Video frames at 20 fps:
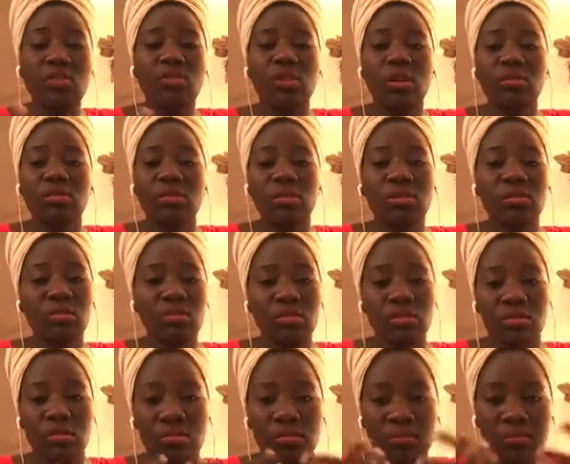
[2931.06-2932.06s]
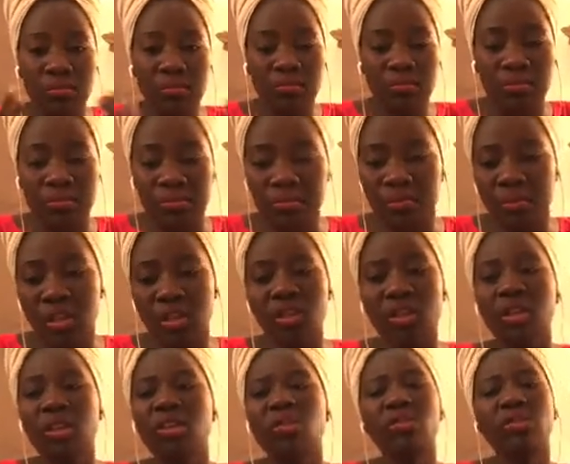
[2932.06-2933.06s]
do according to your,
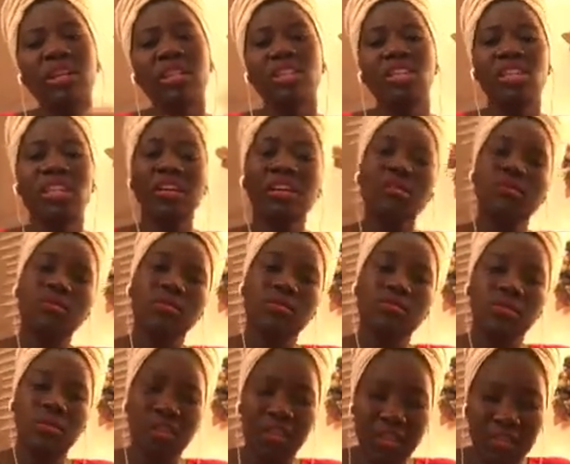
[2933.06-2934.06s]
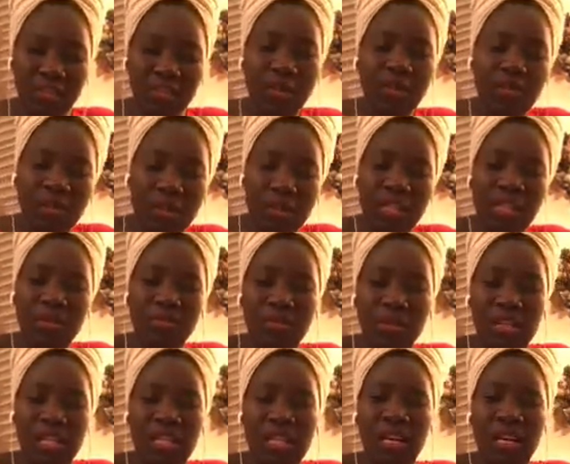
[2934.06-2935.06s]
you can check on if you're online
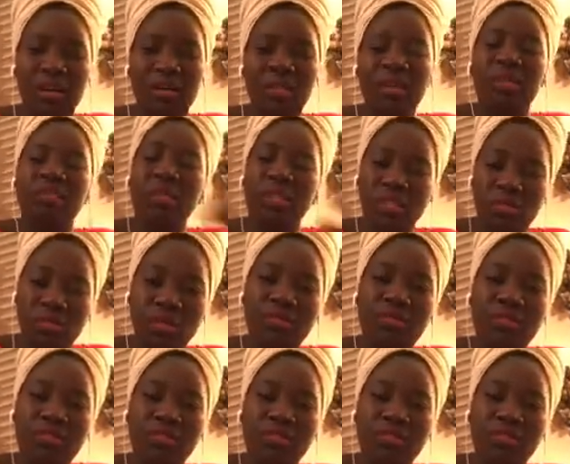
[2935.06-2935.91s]
right now, it means you have a